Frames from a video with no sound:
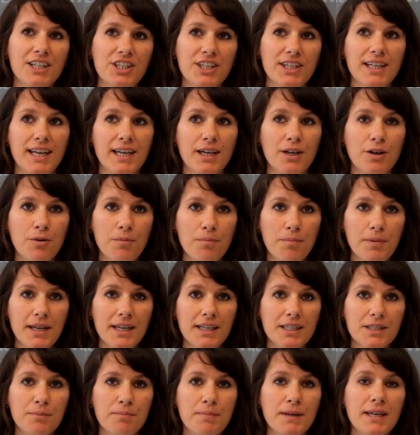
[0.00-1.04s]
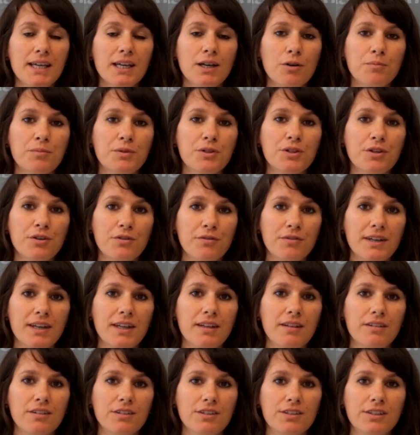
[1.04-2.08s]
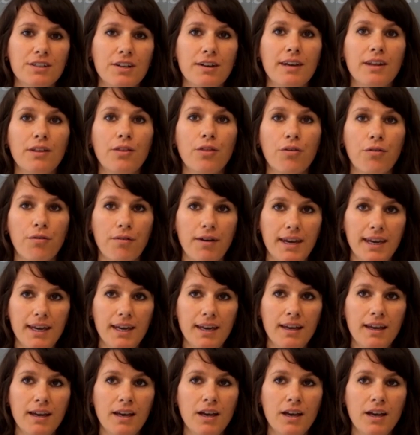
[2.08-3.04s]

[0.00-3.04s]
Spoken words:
clay complex being observed in the study 3,